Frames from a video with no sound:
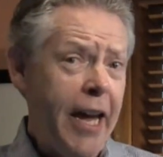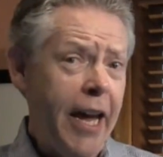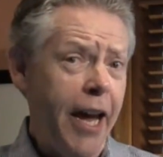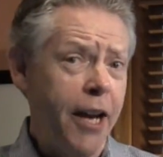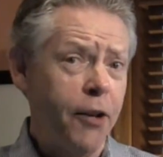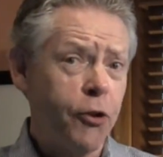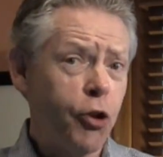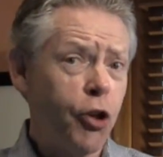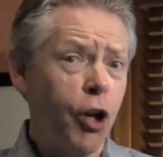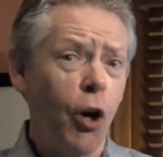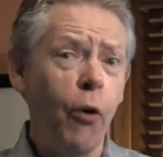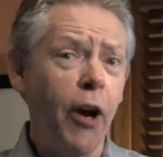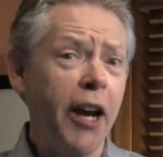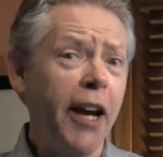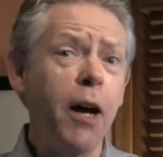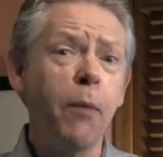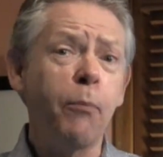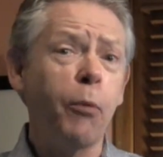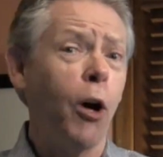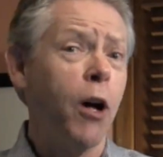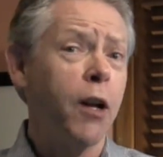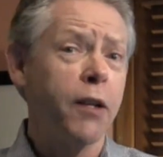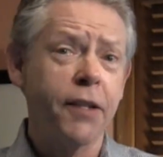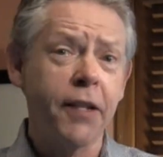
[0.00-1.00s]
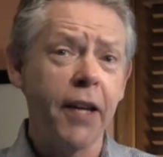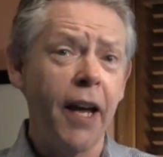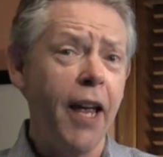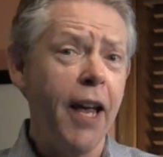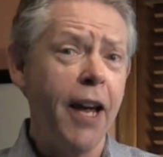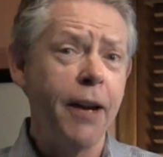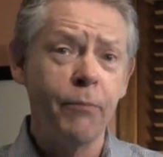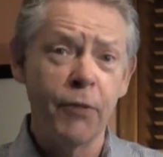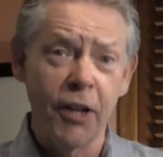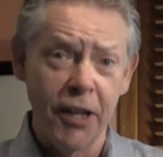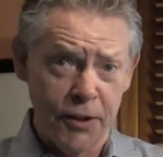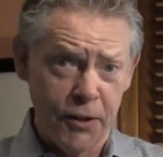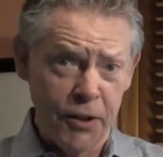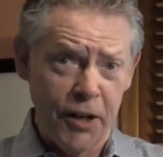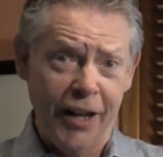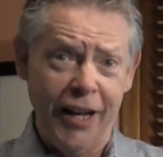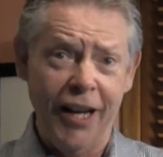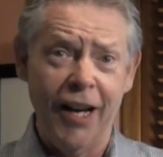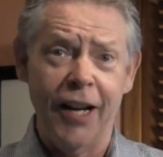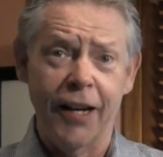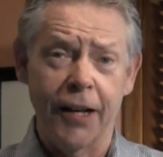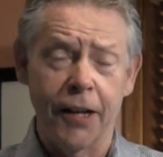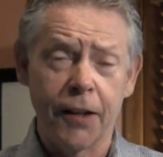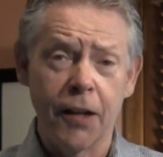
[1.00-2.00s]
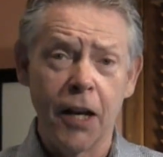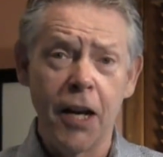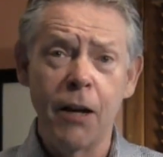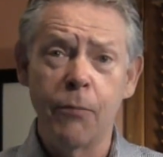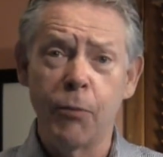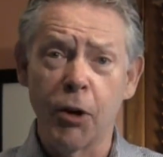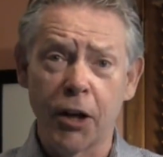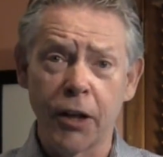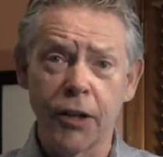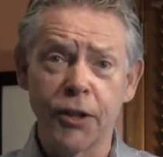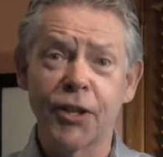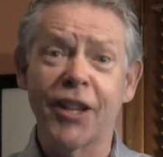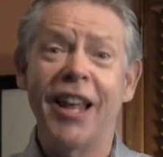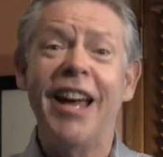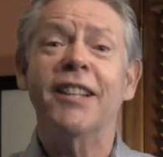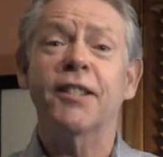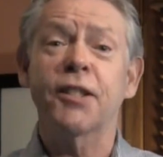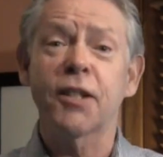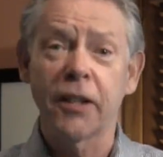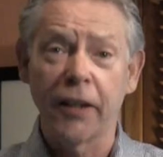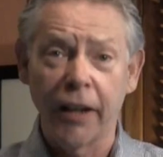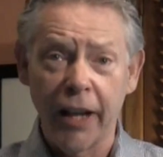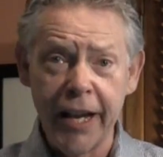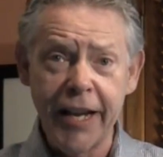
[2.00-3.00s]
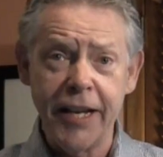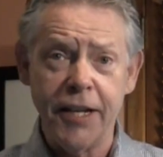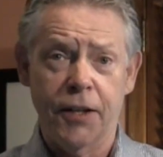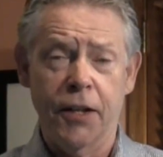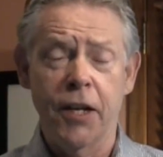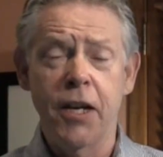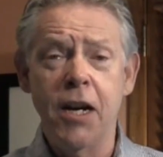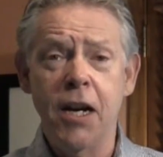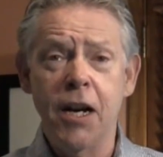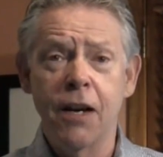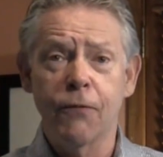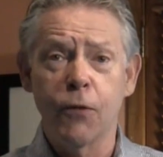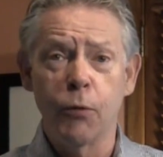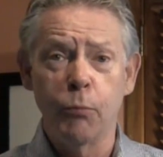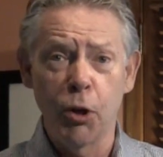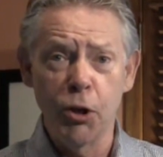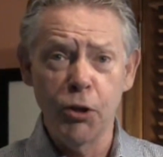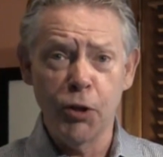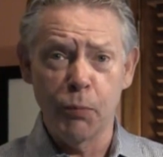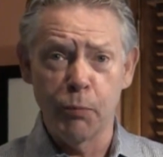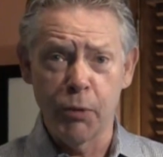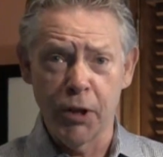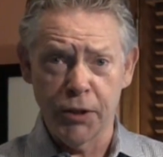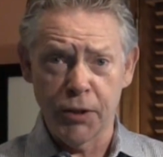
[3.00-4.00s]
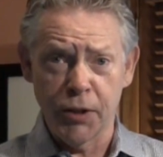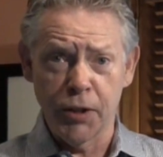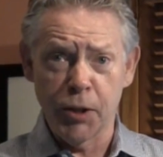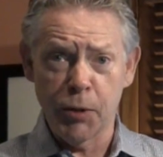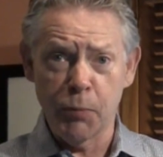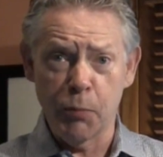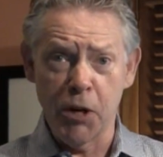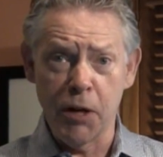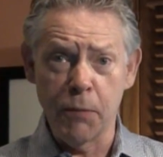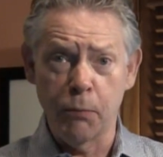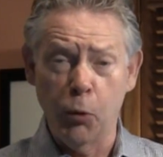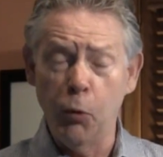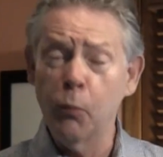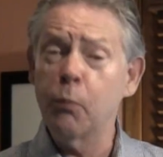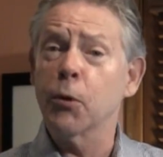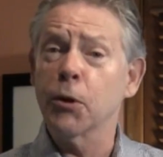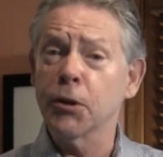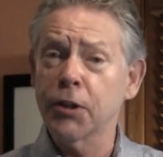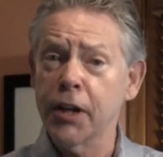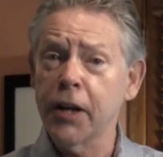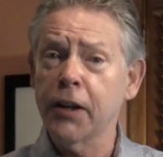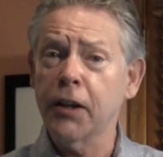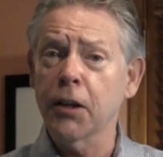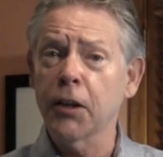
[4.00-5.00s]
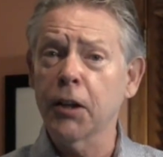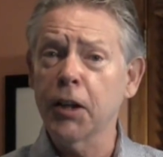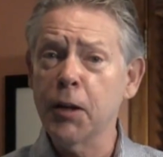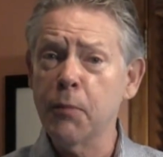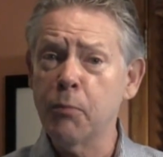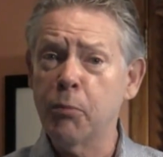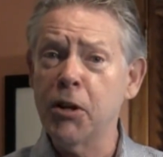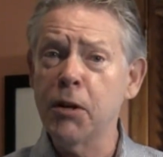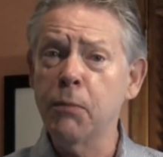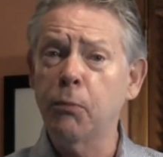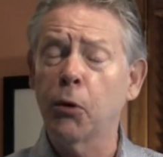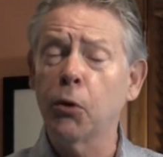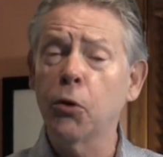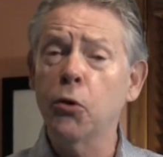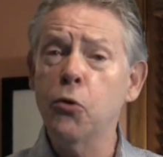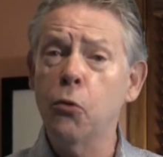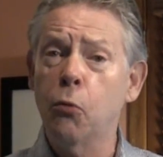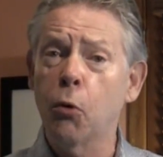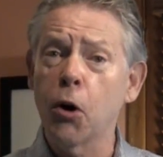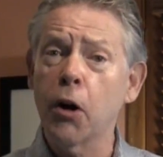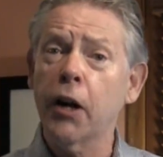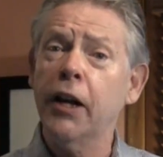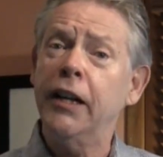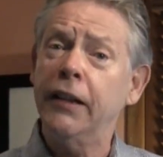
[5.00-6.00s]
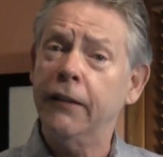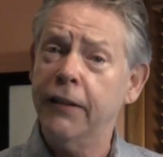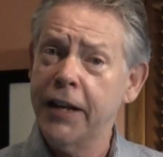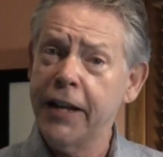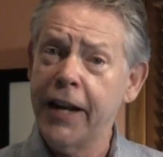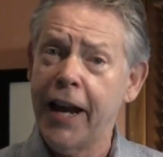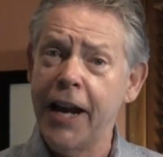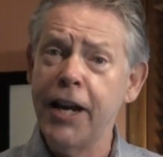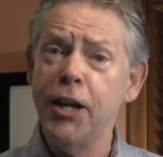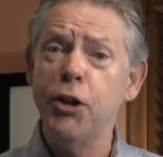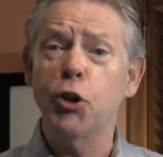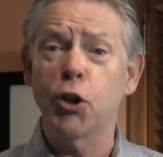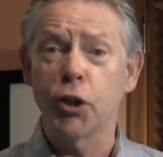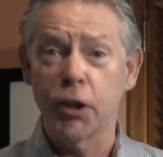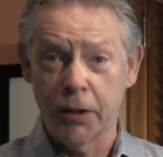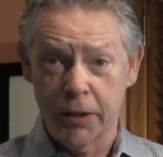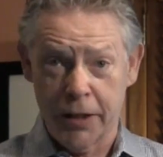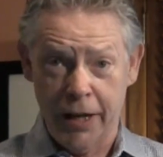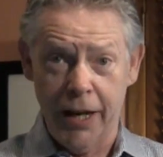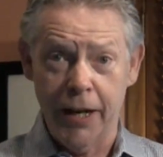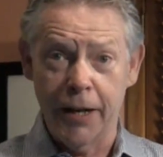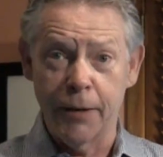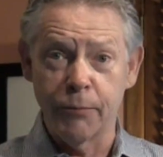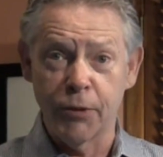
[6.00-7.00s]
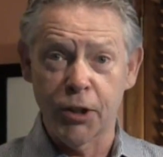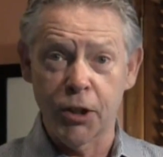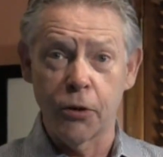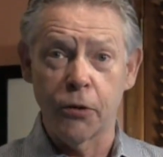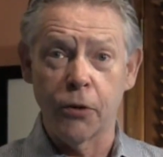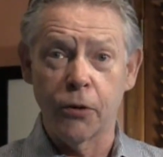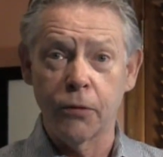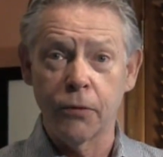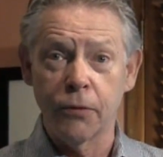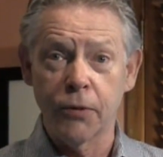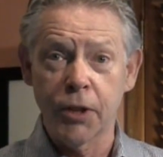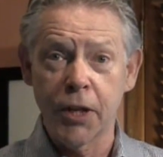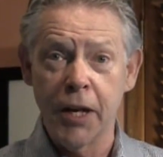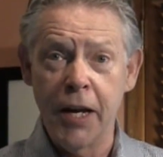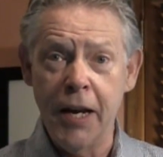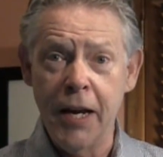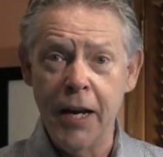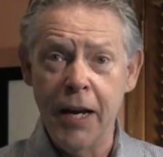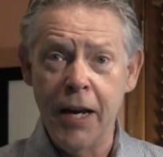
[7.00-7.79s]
And showing up on time doesn't cut it, because that's late for most business people, particularly people who work in the Asian time zones.